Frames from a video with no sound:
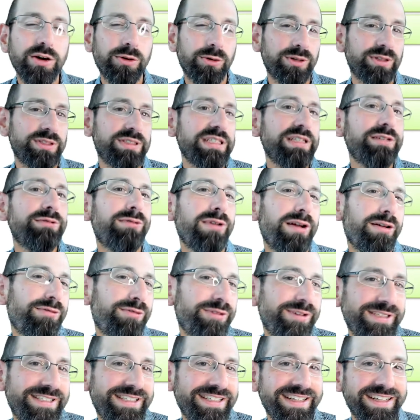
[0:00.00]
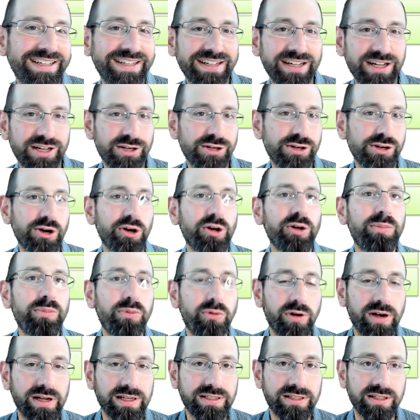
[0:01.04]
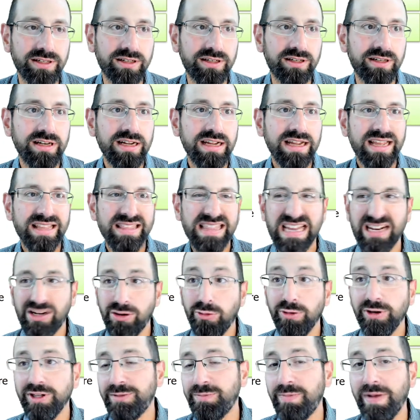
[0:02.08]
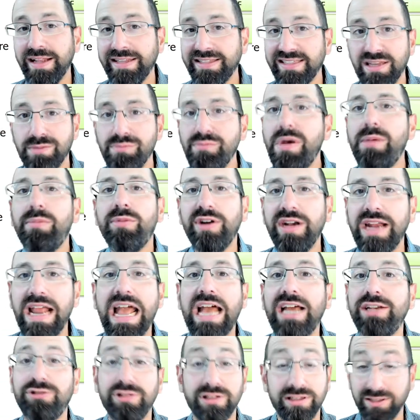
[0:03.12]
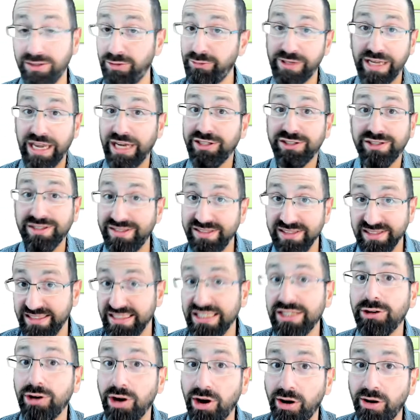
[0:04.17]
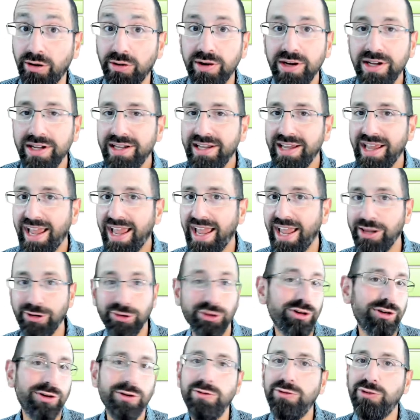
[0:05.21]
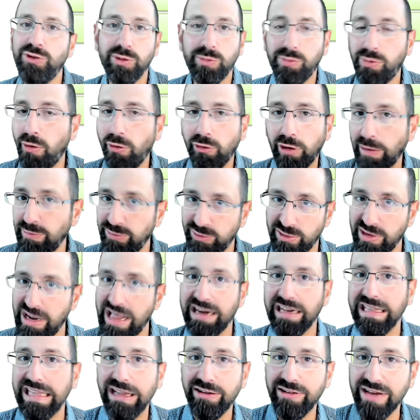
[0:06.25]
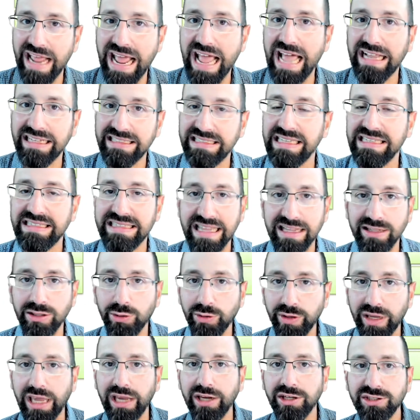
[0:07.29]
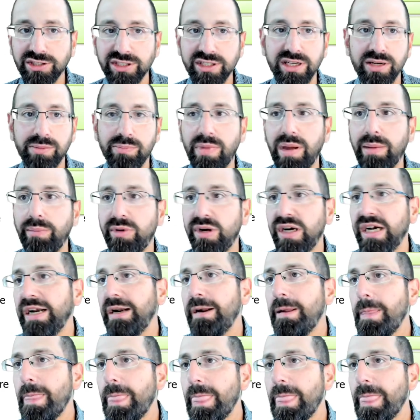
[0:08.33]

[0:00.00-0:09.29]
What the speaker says: or dereferencing a null pointer that corresponds to memory address location 0, and your user programs are not allowed to access that location in memory.